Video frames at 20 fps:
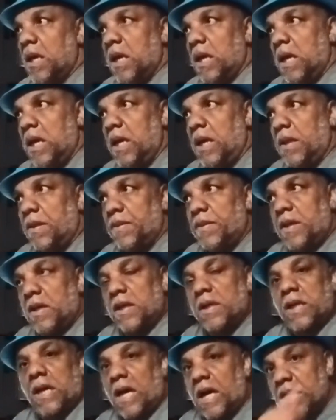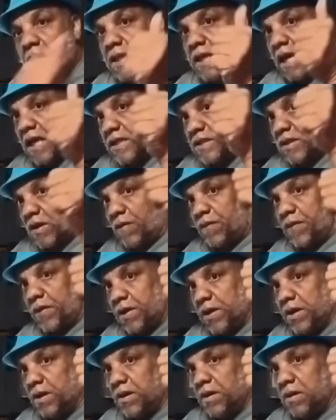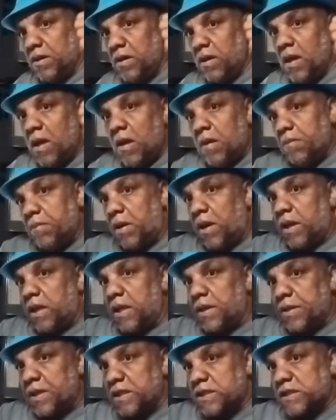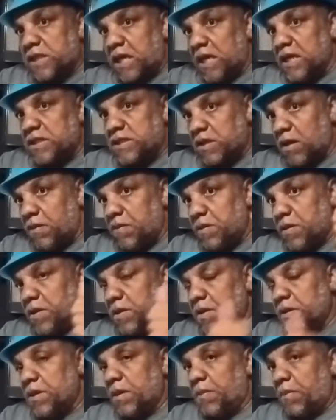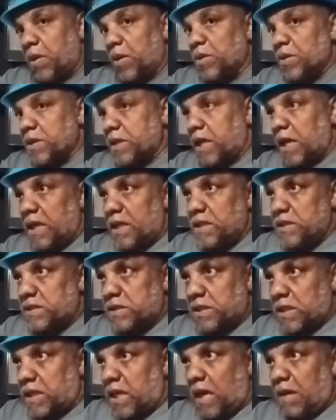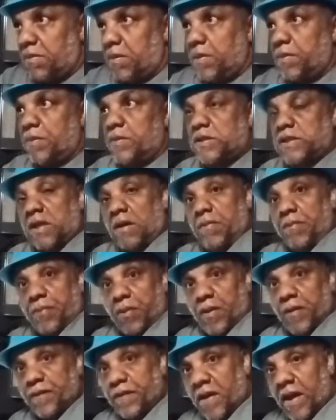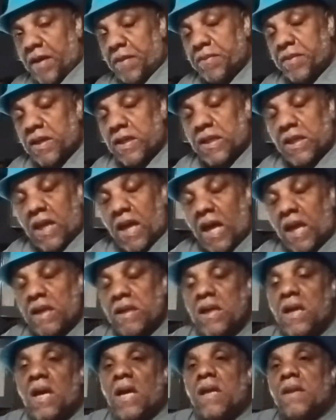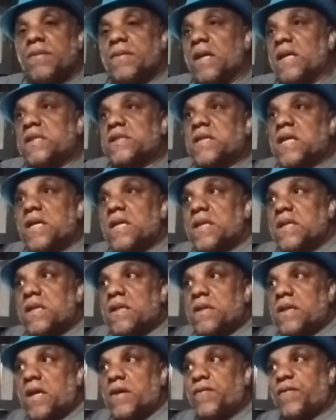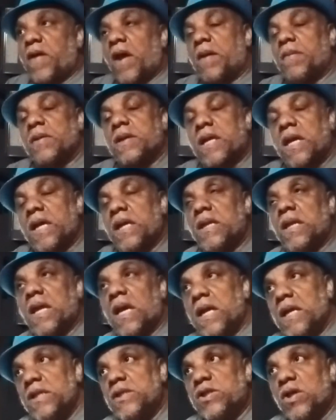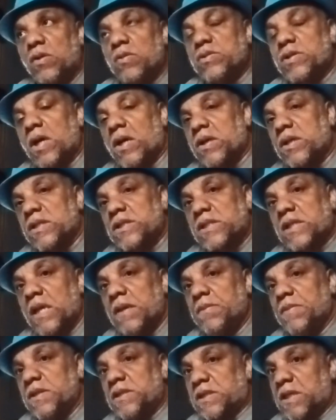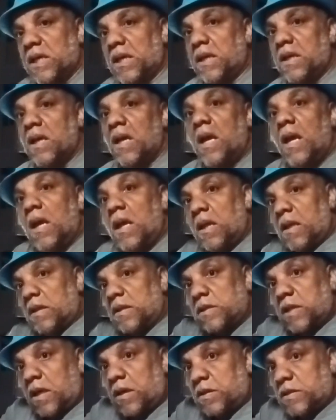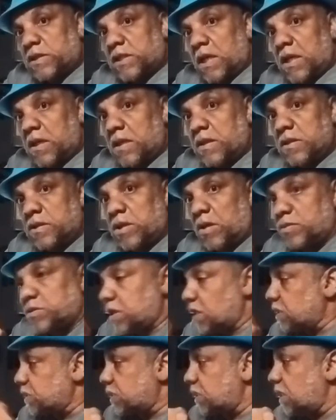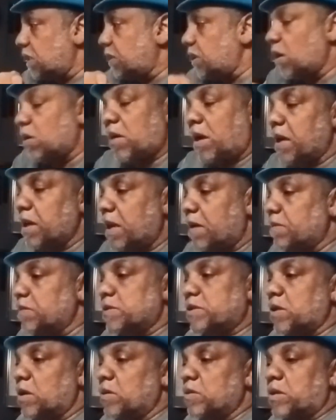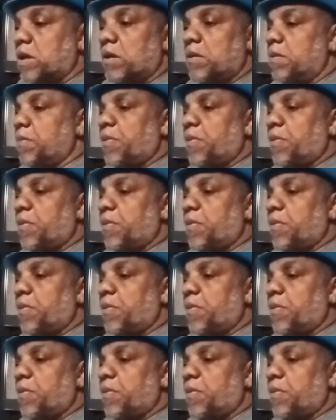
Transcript: in the gun case over here, but in this case over here, in the murder case, they got me $7.5 million. They said that they fabricated a Joe Tucker statement saying, Joe Tucker said, no, I never told Kerry